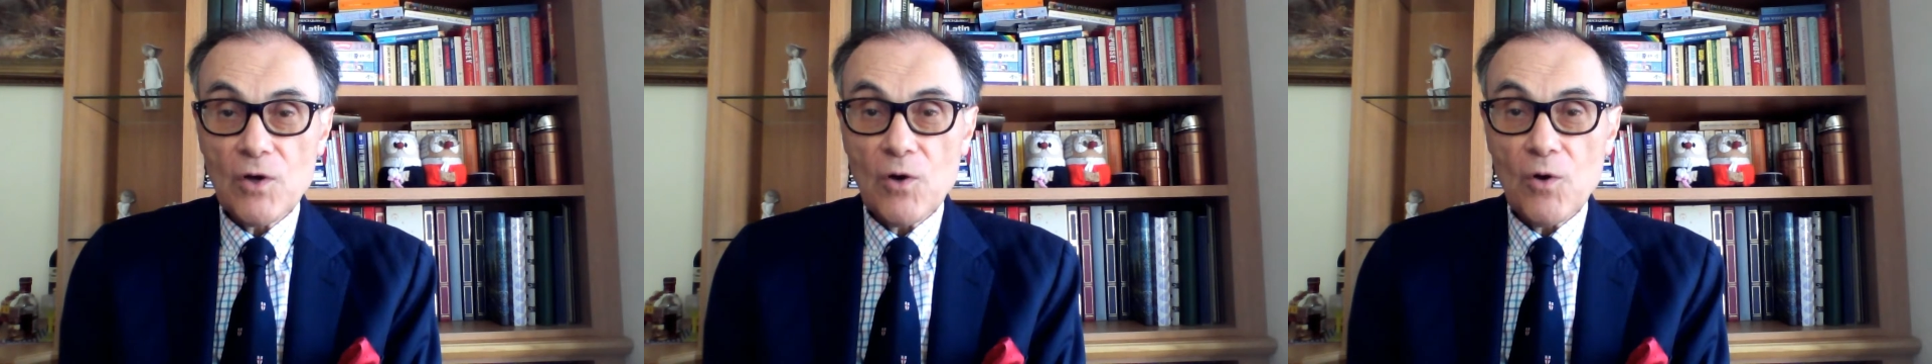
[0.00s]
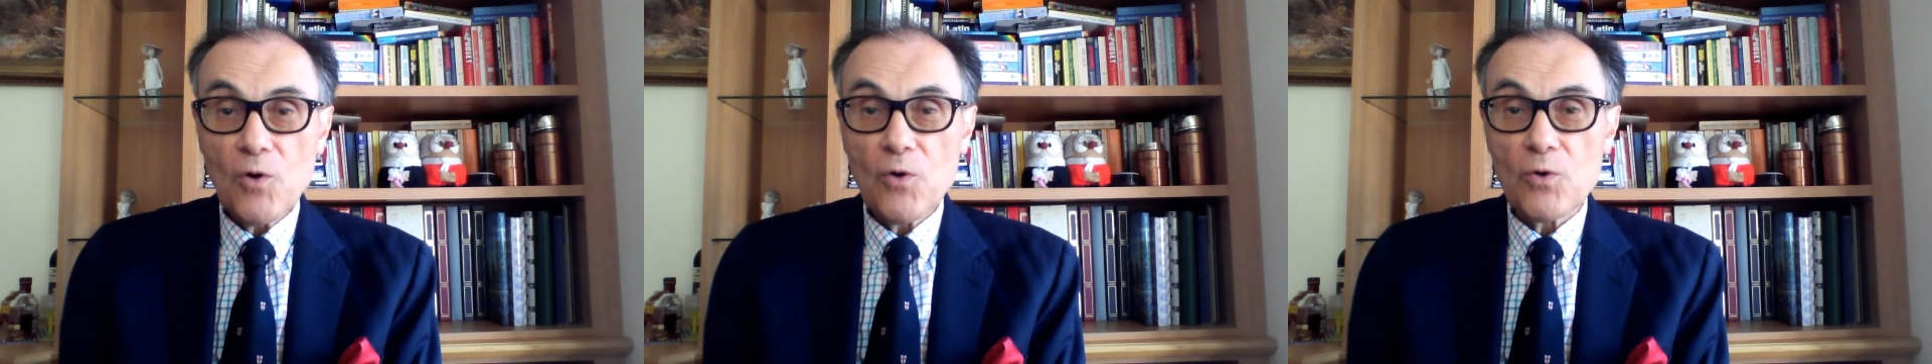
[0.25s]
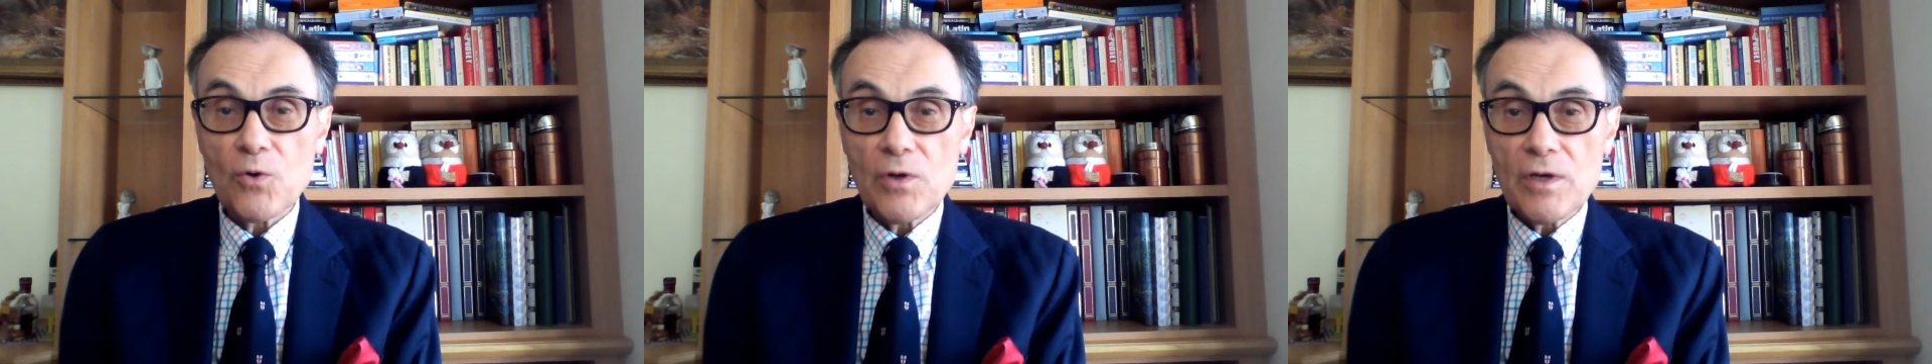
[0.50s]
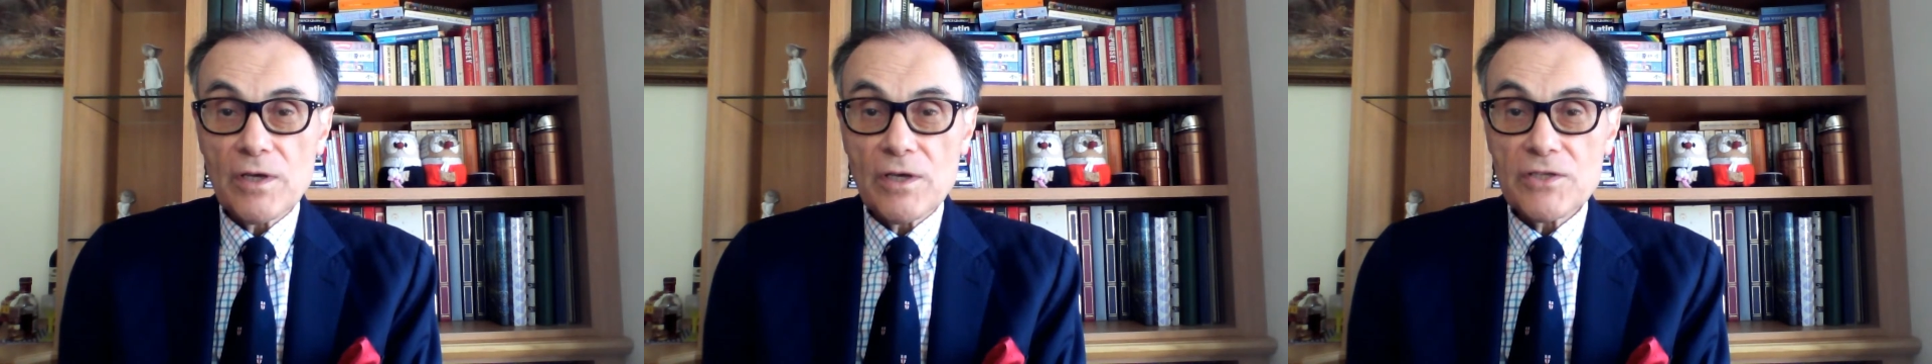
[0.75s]
or
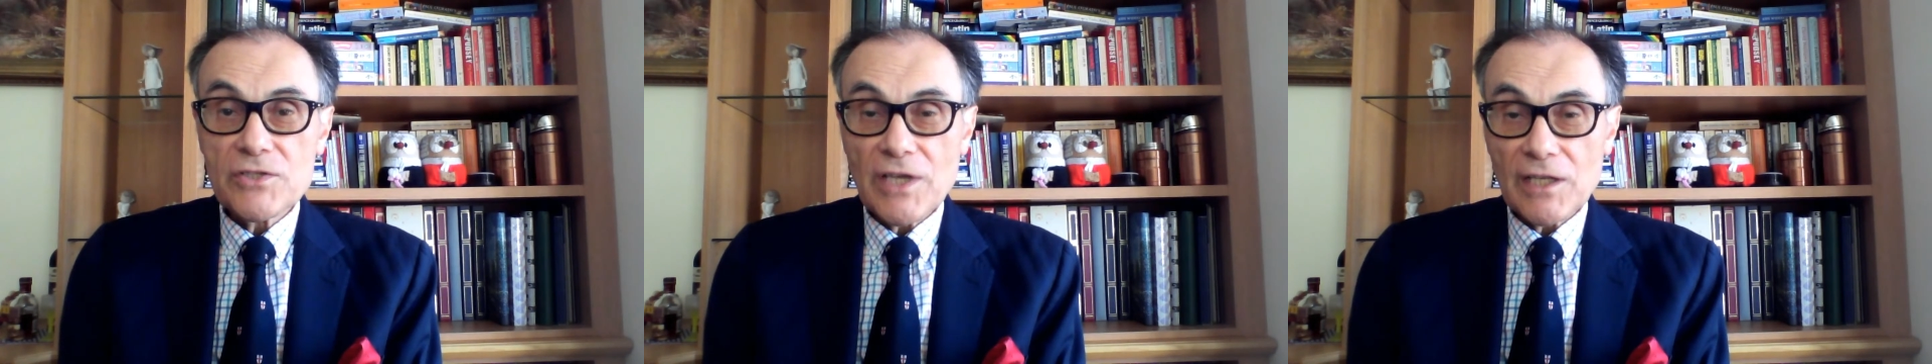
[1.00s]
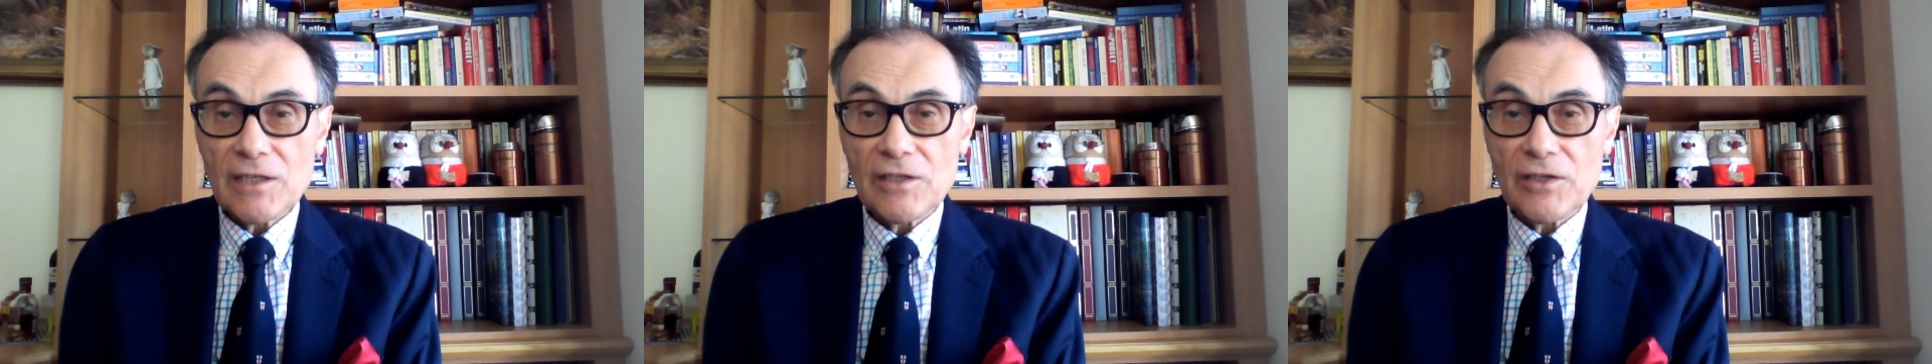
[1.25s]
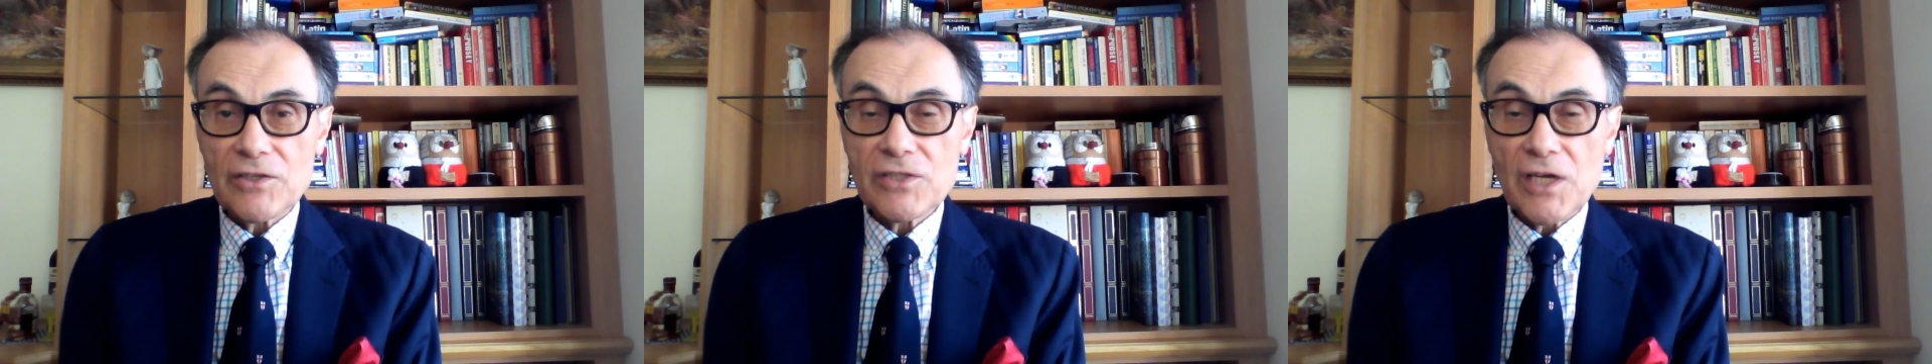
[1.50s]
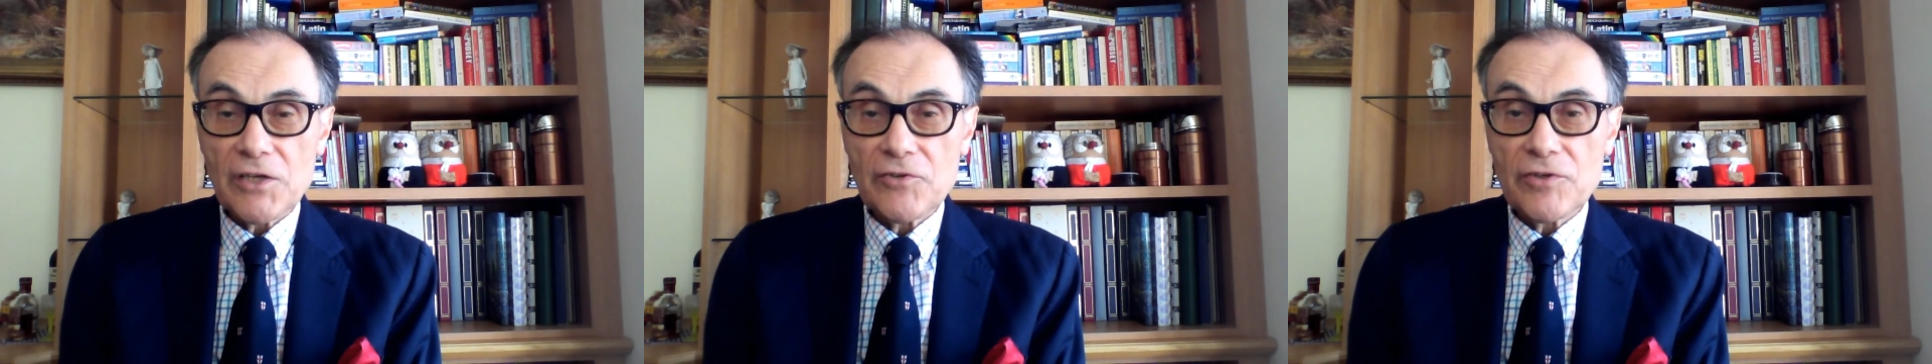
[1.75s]
settled in this
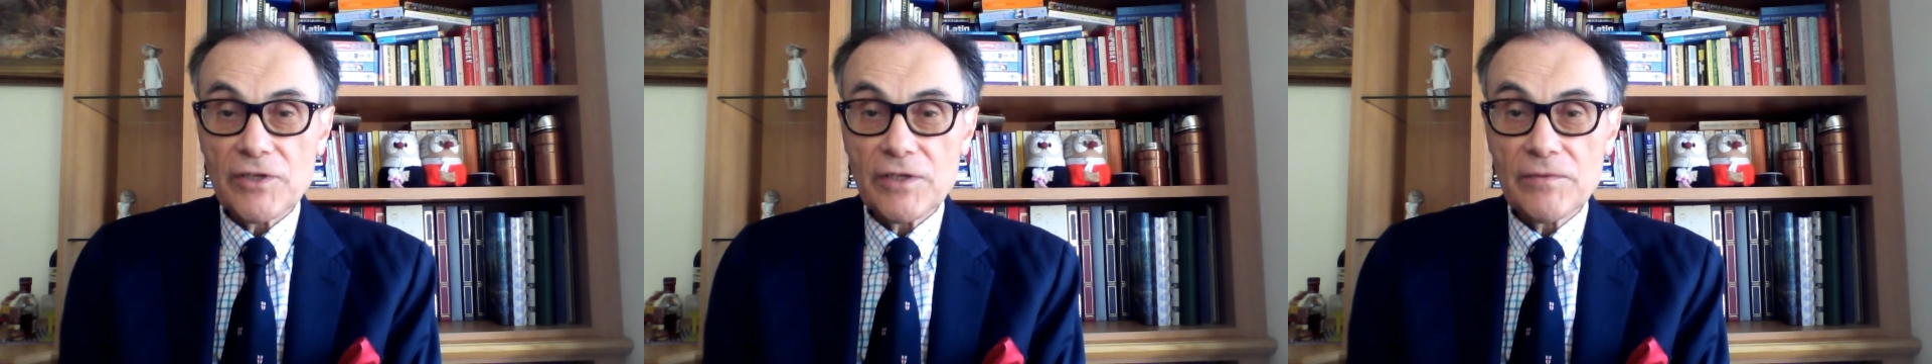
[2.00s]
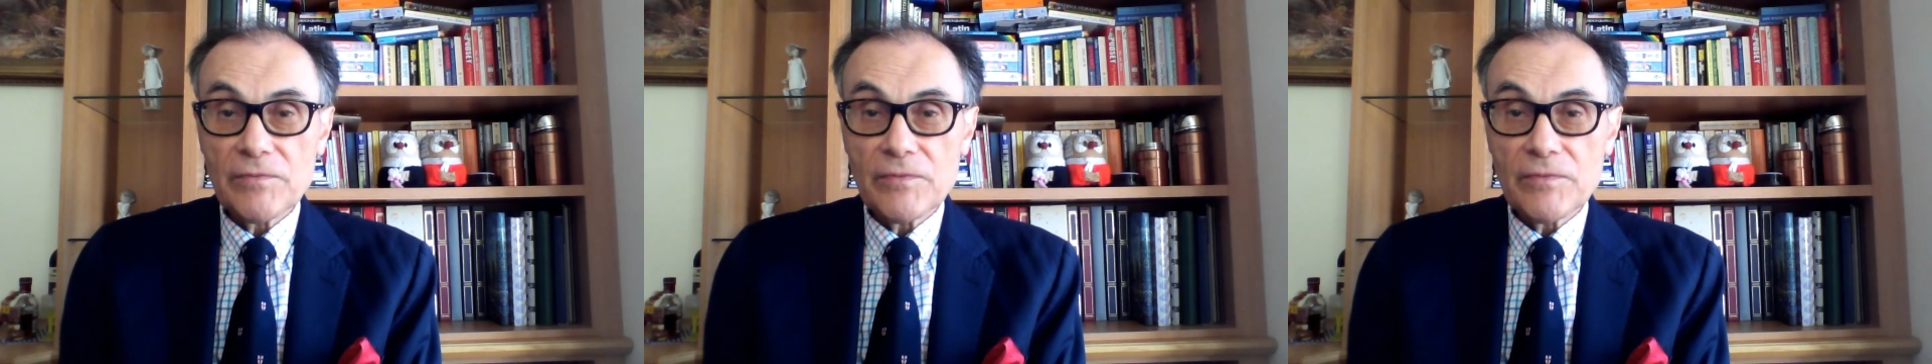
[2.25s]
country,